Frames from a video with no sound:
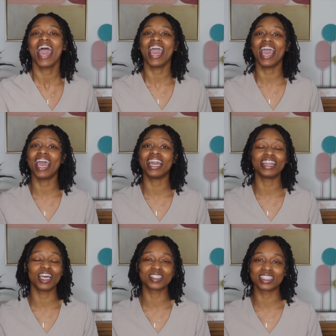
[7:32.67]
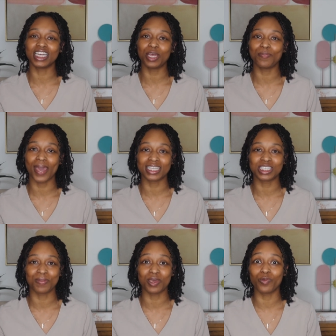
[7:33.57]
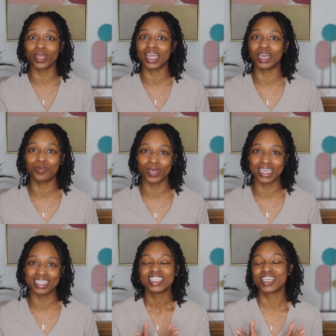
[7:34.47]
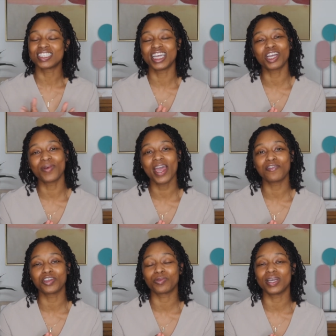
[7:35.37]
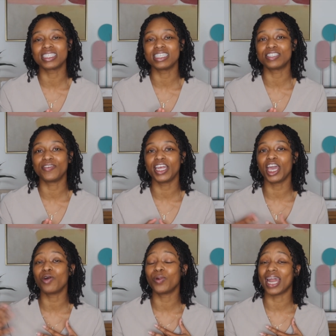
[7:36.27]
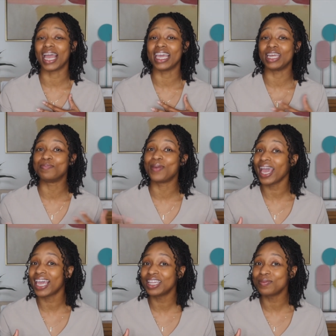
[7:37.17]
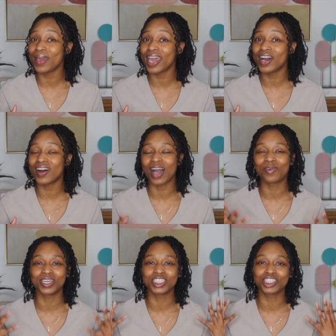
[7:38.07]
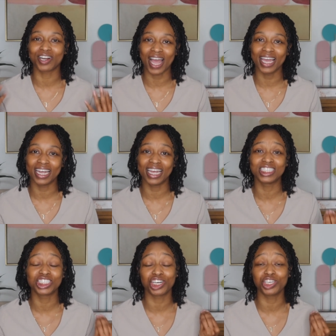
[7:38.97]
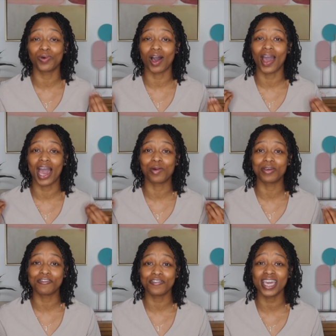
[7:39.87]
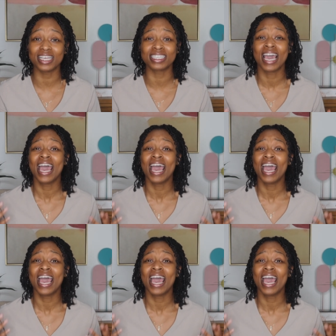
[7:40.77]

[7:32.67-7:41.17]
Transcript: and they'll send it back to me within a week. So stick around for the rest of this video. When I get it back in the mail, I wanna try it in, show you all how it fits,